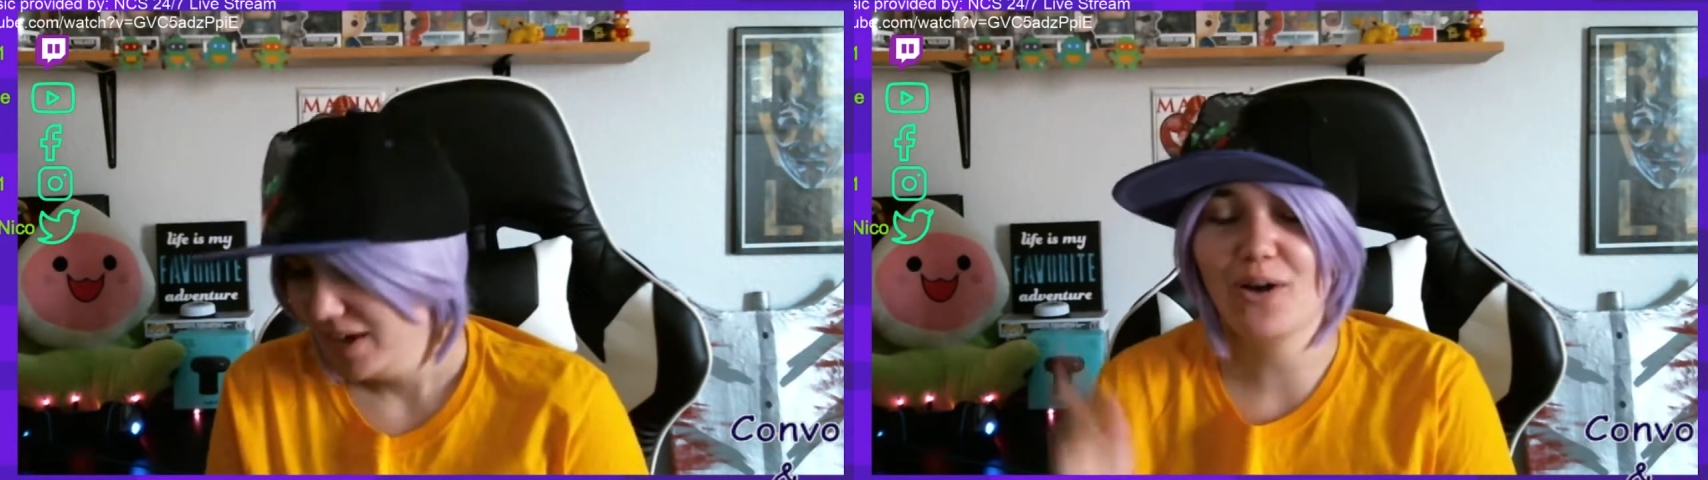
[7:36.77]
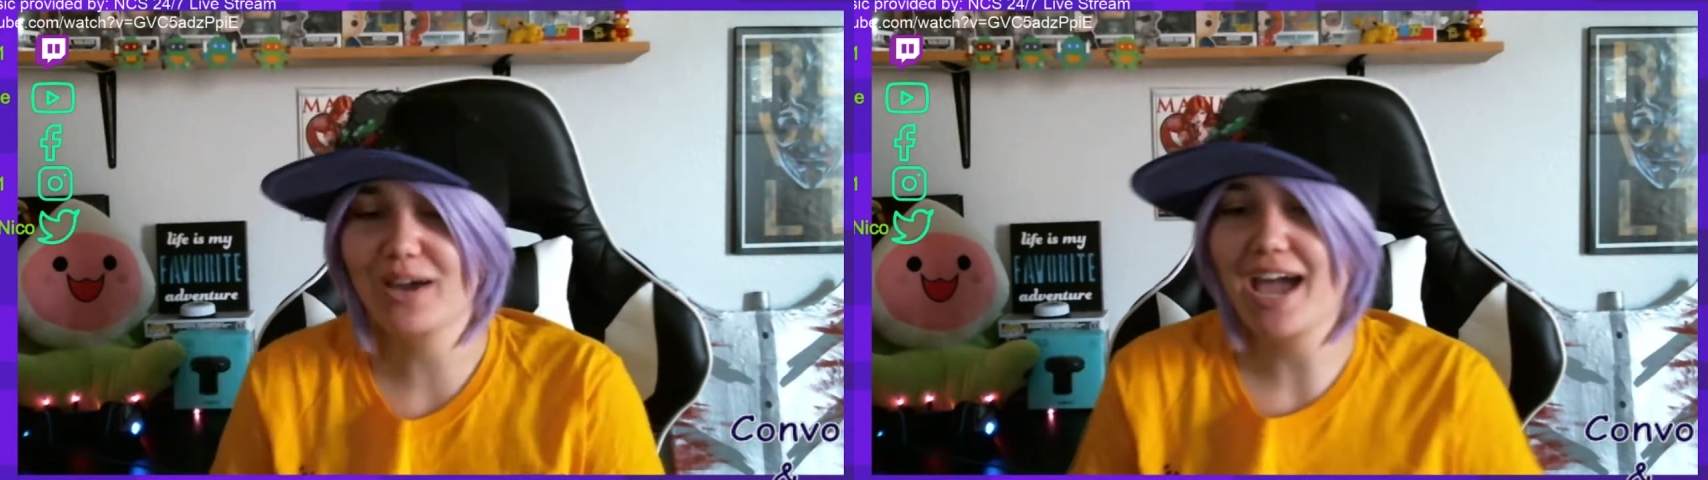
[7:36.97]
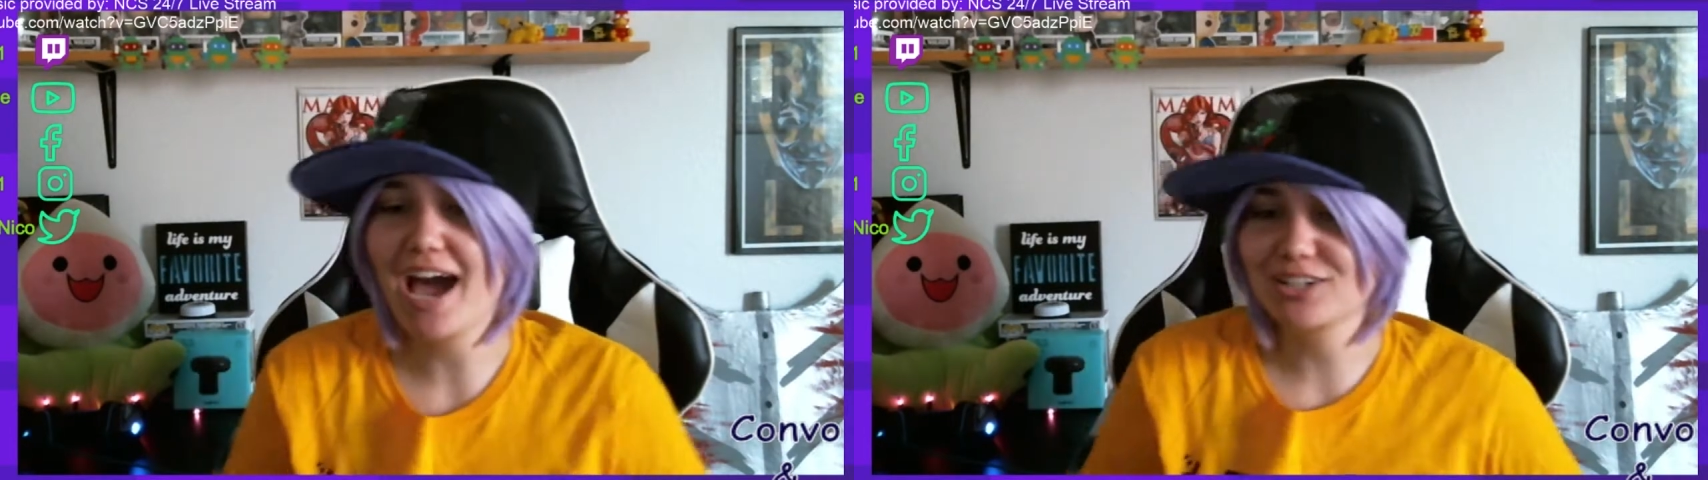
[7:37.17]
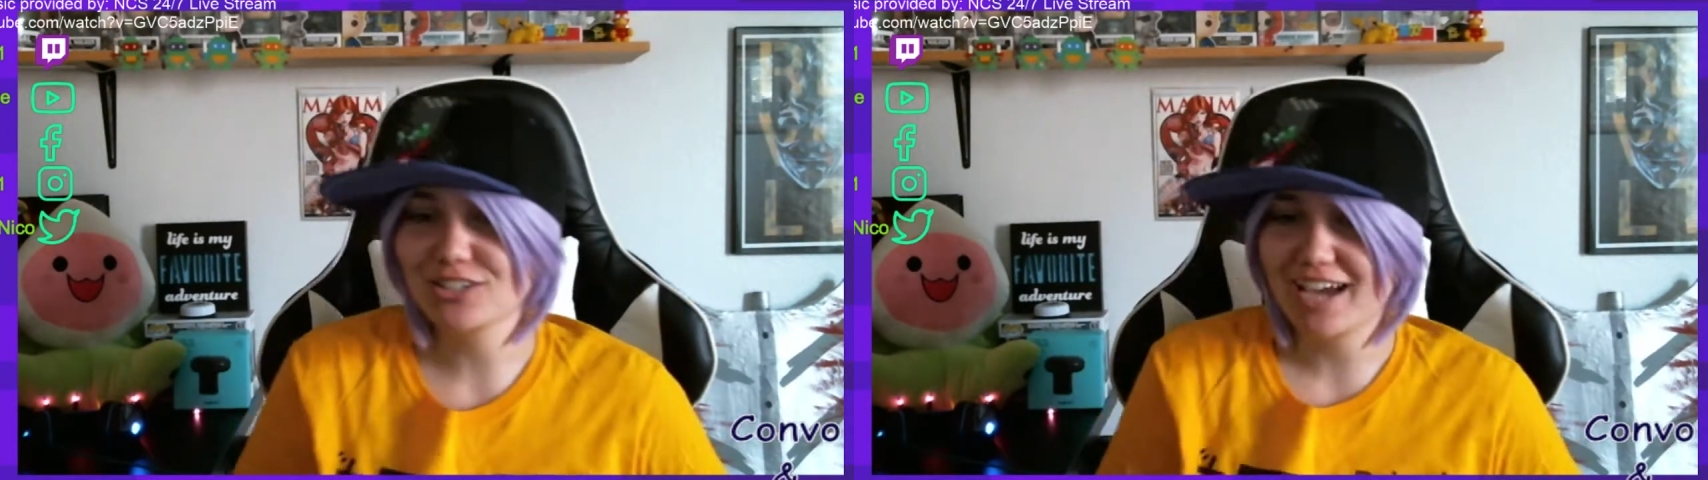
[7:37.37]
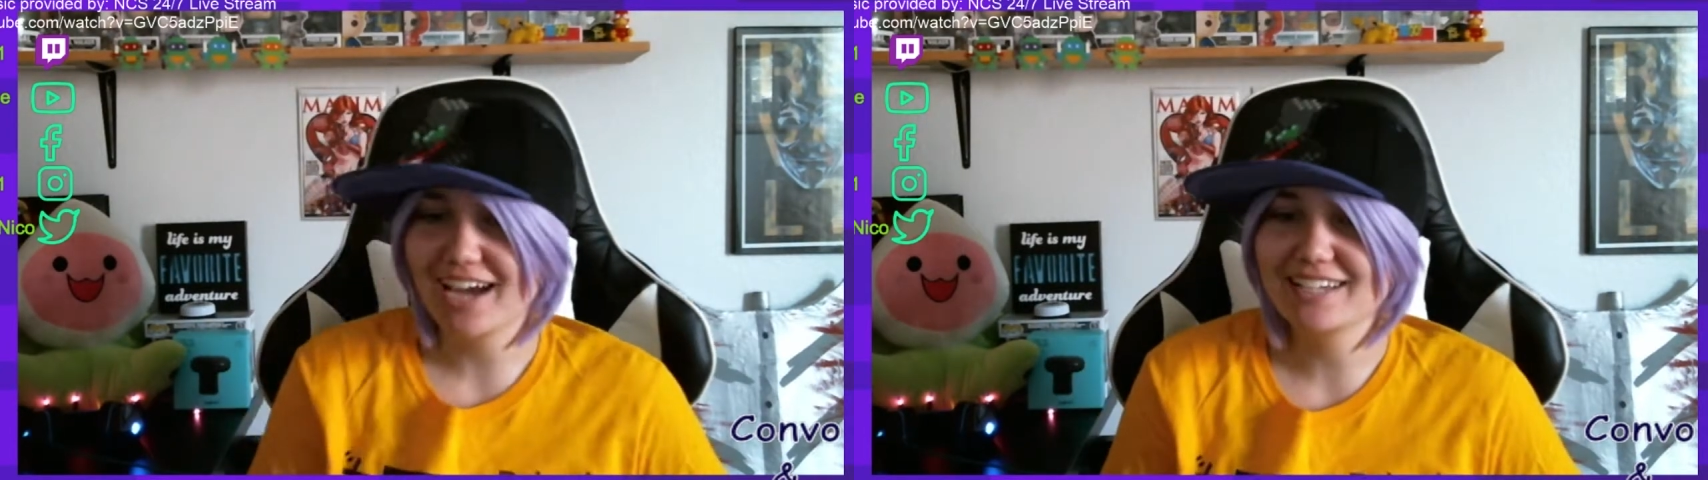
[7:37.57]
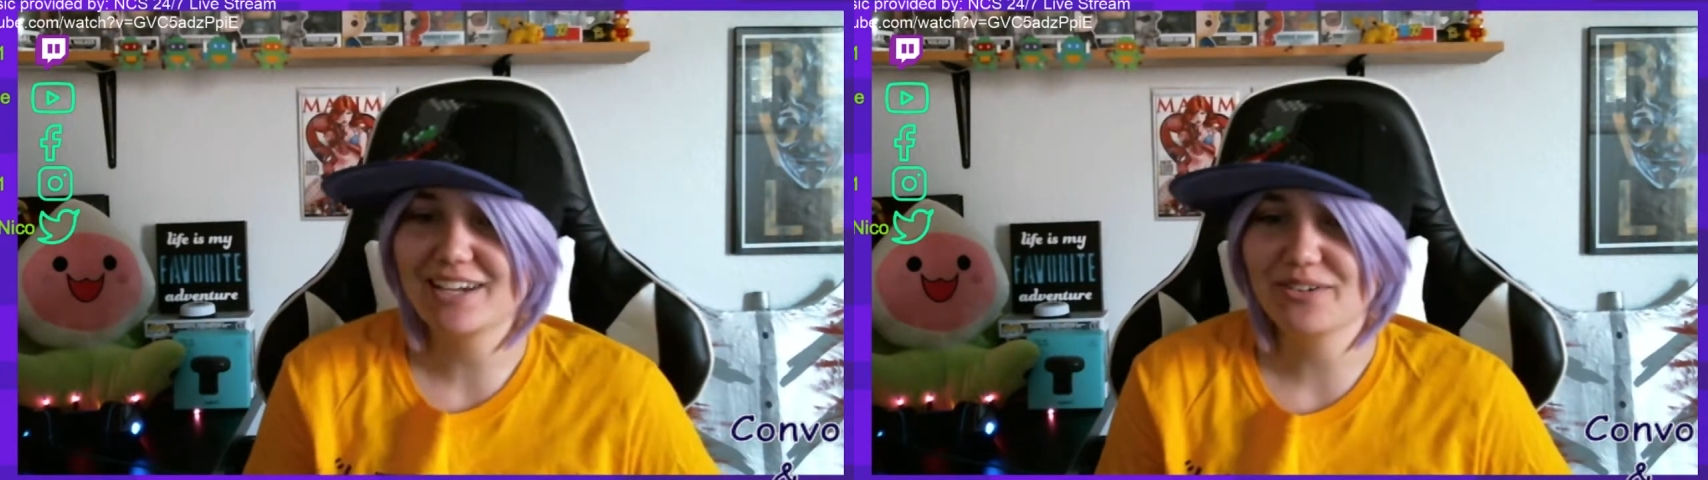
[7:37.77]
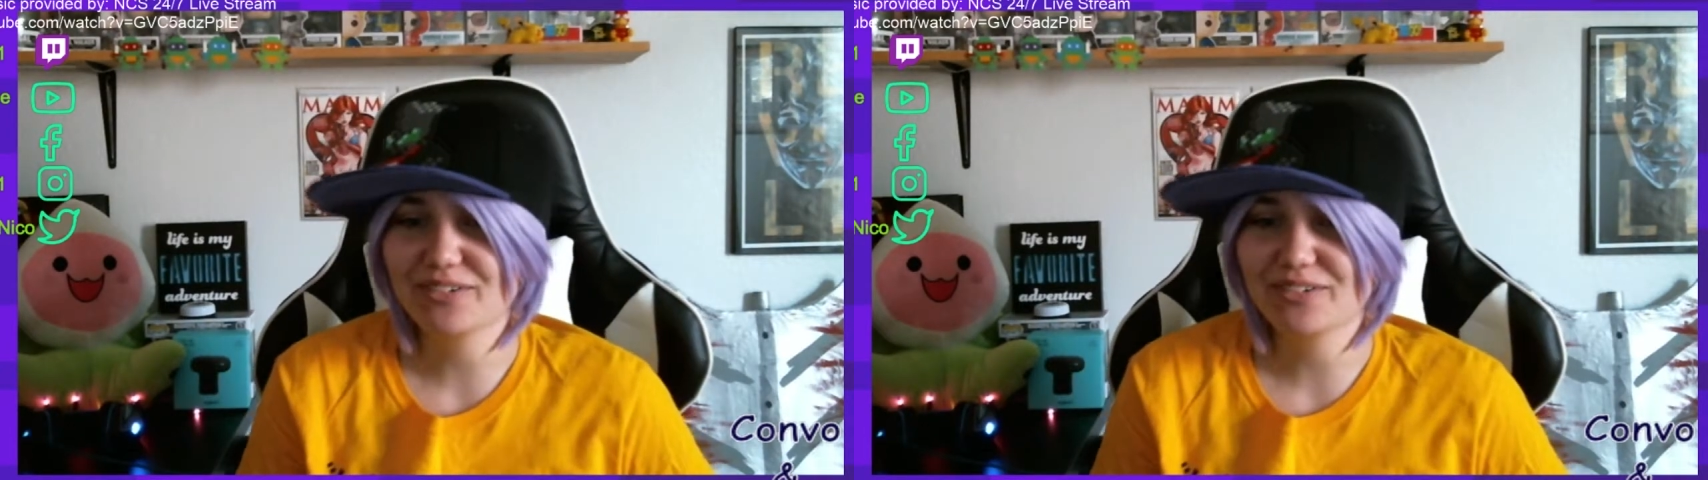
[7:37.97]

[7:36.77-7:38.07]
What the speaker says: Okay, actually, I didn't